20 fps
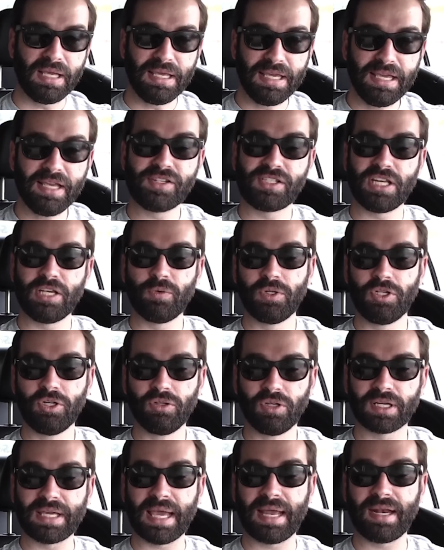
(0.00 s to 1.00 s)
Easy when
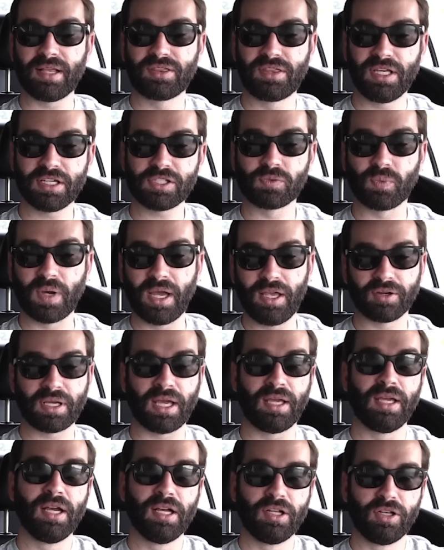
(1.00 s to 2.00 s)
you look at it this way.
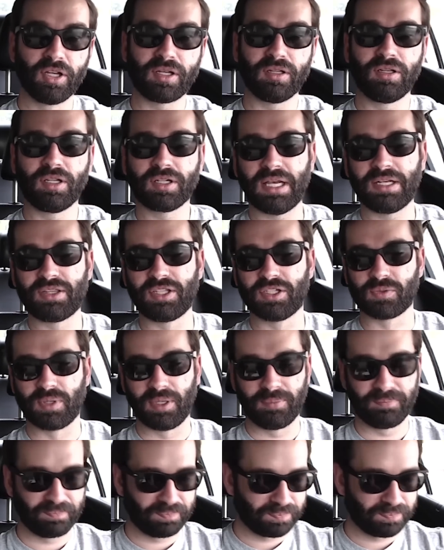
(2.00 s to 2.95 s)
Okay, look, look at it this way.